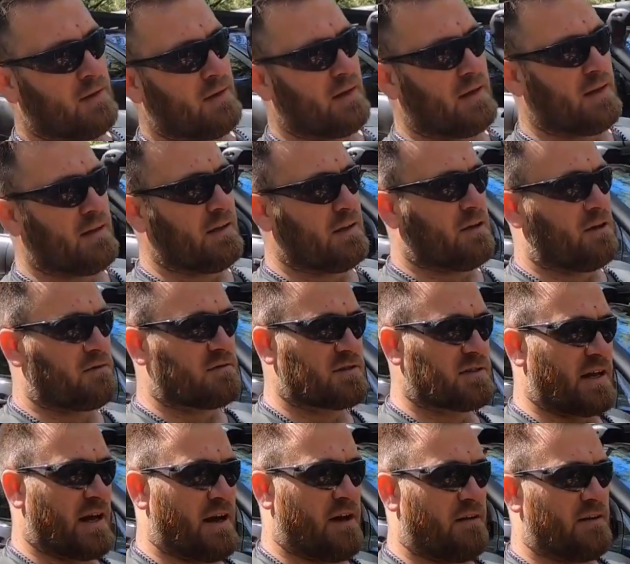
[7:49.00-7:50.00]
In the old
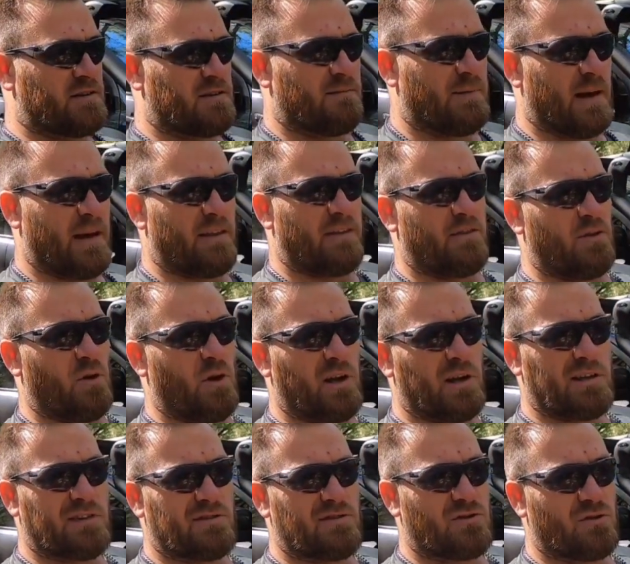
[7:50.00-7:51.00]
scale, it's about
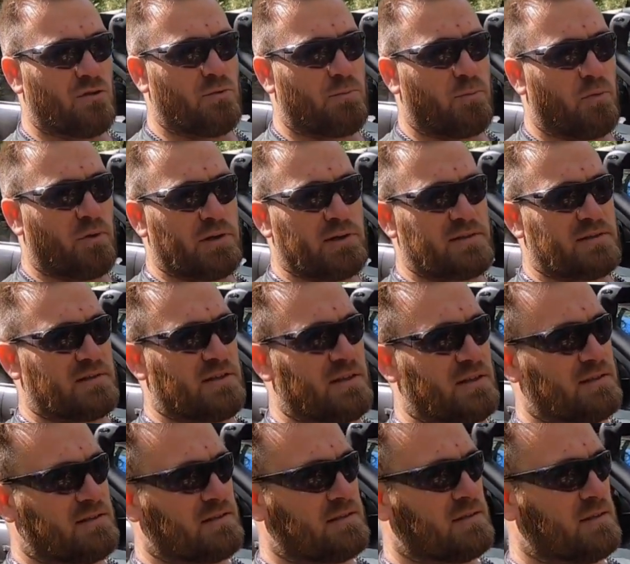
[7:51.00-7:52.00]

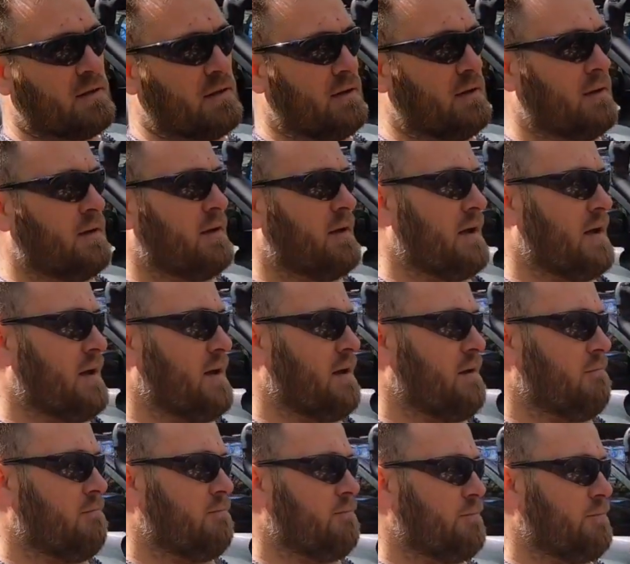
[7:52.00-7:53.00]

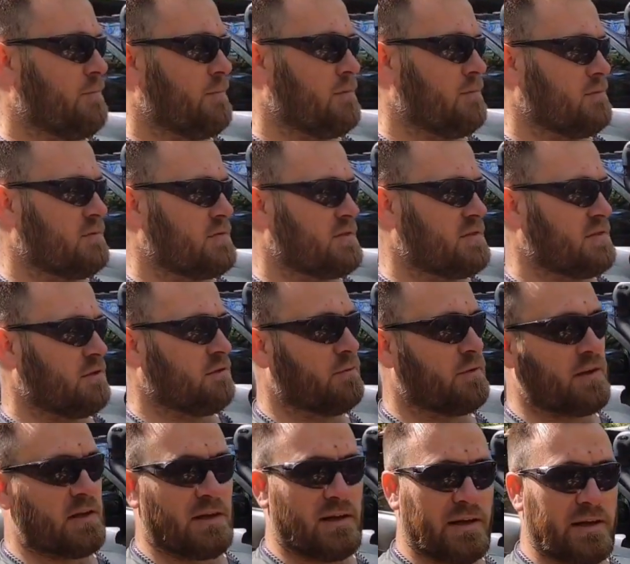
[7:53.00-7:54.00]
32.6. Still
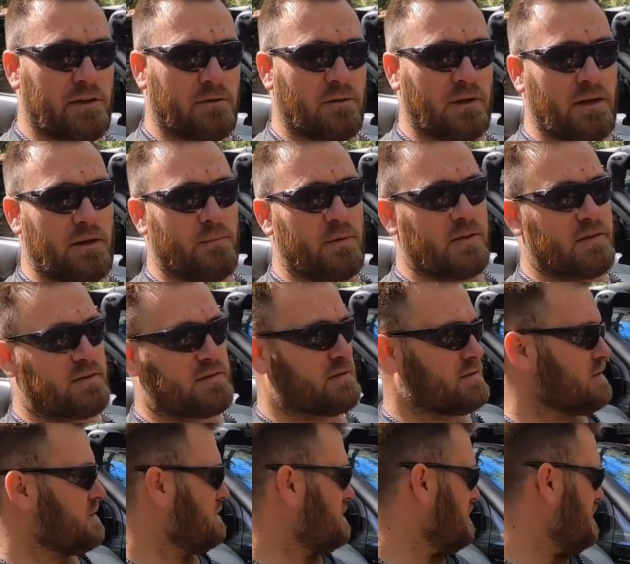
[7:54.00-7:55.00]
within legal
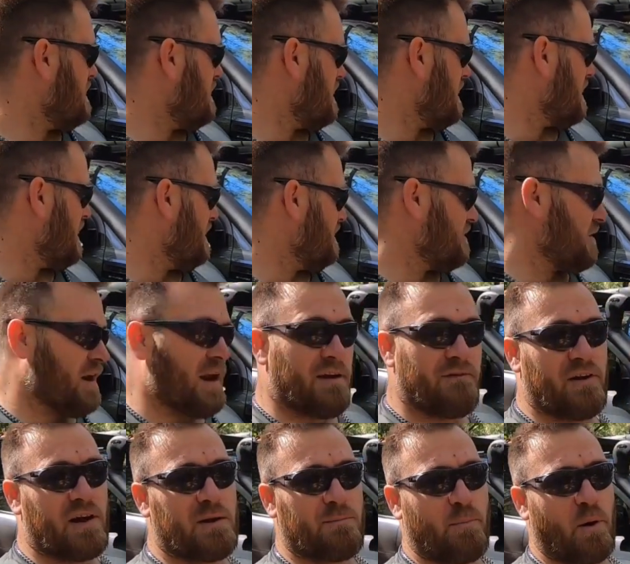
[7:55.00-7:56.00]
limits. I don't have
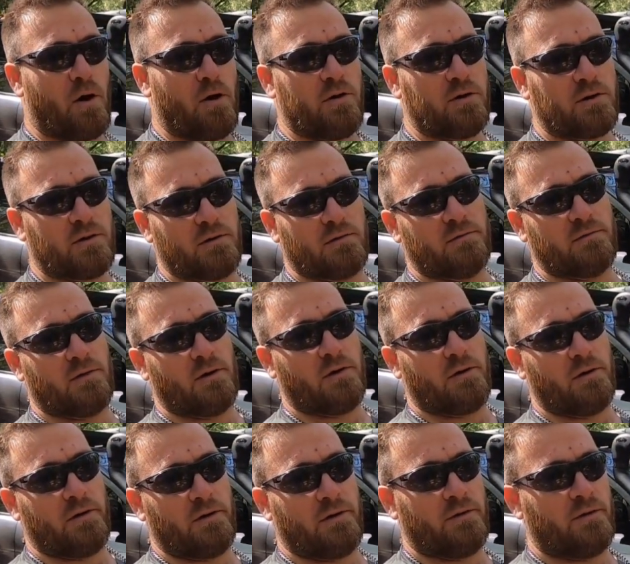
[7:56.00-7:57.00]
any poke
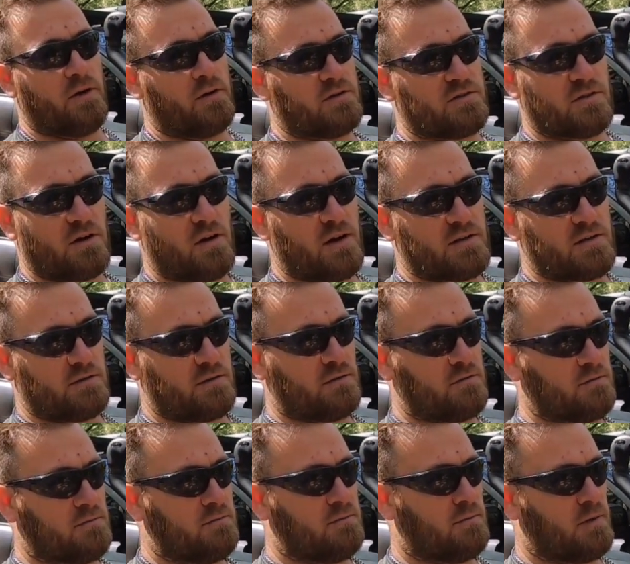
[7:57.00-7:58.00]
on those tyres at
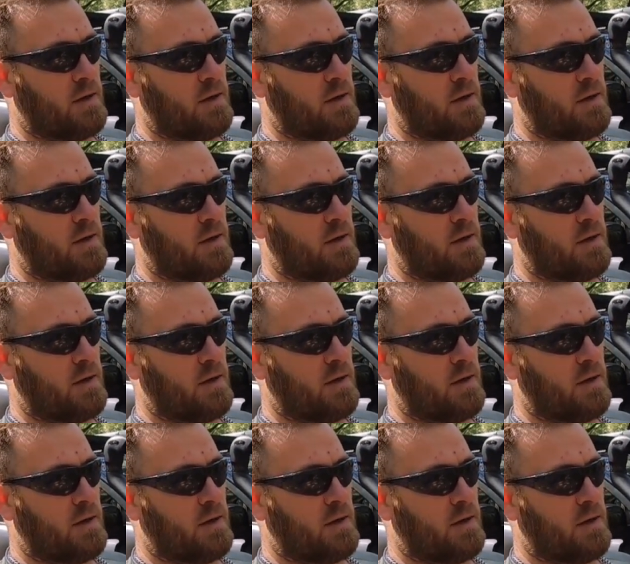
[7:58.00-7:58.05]
all.